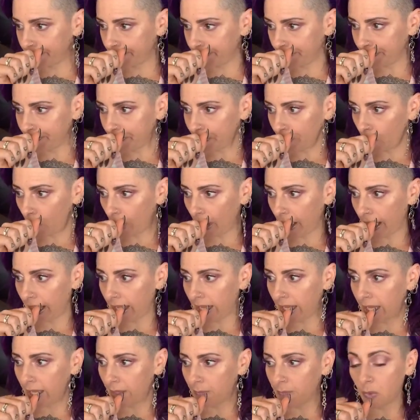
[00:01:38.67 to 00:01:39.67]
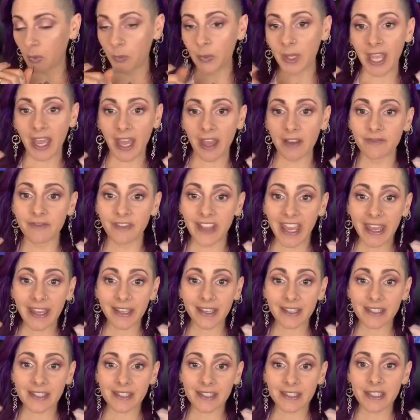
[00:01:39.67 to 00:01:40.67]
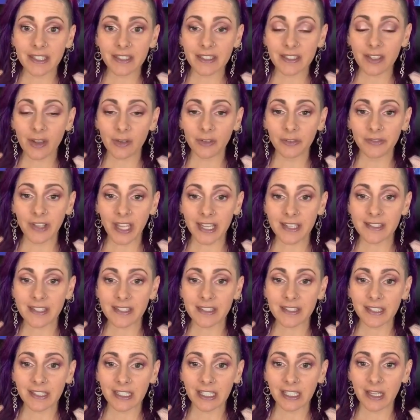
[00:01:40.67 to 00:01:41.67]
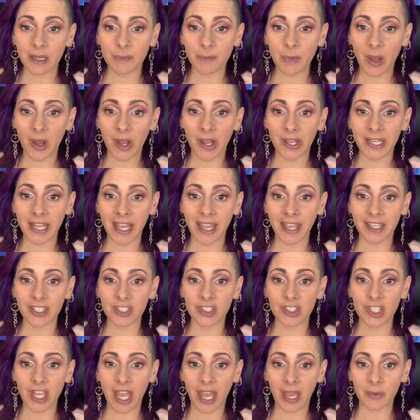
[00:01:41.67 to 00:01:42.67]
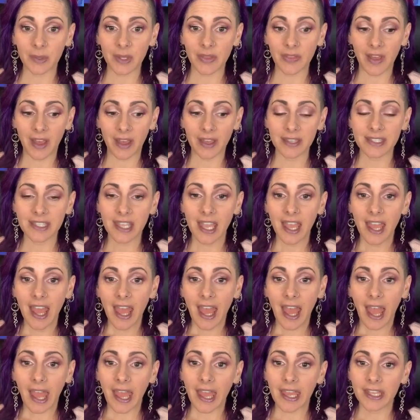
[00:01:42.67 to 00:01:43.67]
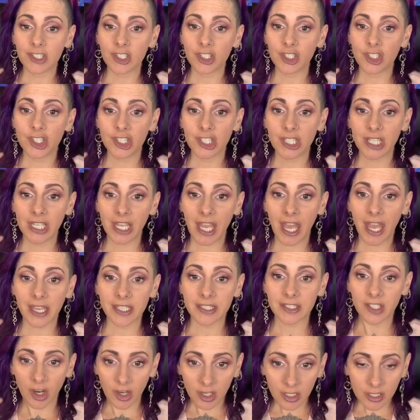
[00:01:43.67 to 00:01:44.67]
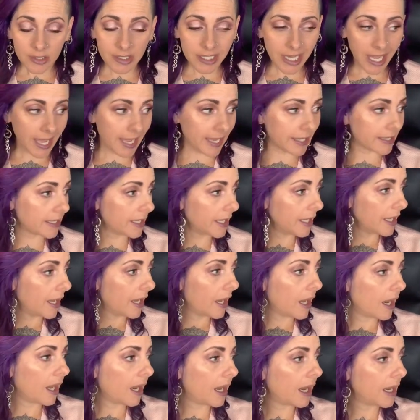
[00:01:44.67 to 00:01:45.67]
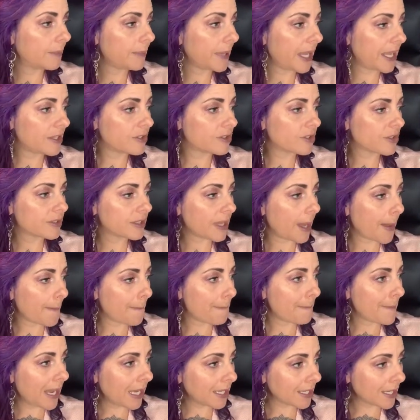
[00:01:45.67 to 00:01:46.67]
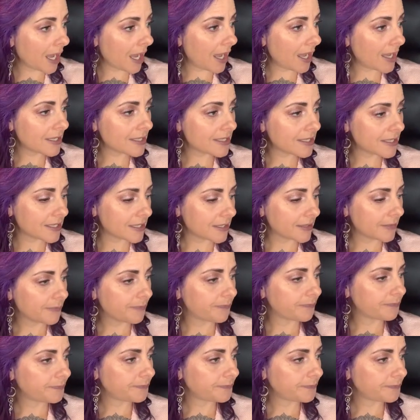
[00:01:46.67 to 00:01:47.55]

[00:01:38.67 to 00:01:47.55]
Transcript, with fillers: um, we have Vix. So Vix is going to come on and chat with us. And she has her deck, um, Angels Among Us.